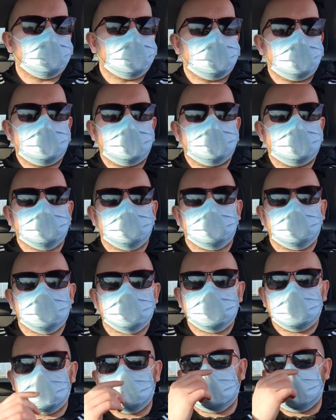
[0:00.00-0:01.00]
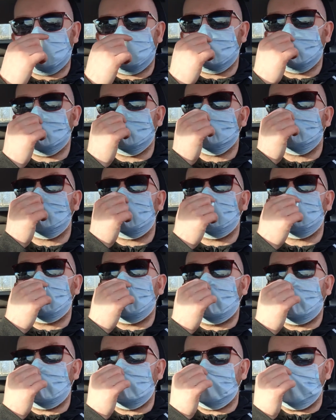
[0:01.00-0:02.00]
delays, all sorts of things, but I'm
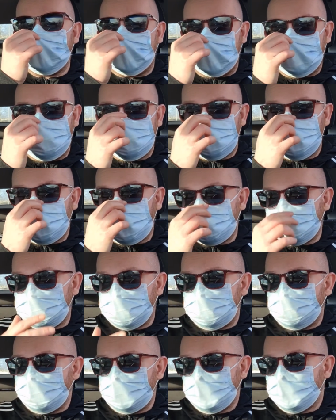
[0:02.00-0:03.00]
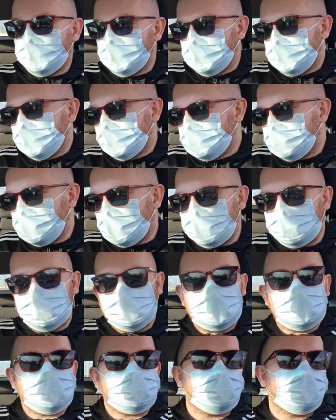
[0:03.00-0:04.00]
glad, obviously, because I get to drive
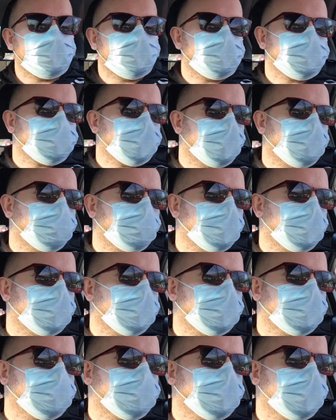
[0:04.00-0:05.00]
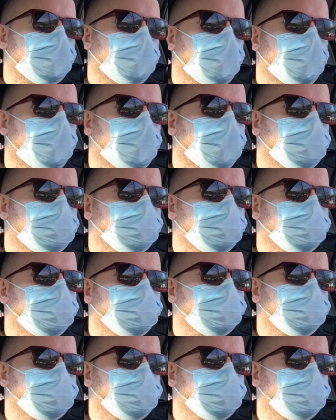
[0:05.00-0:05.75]
this for the time being. But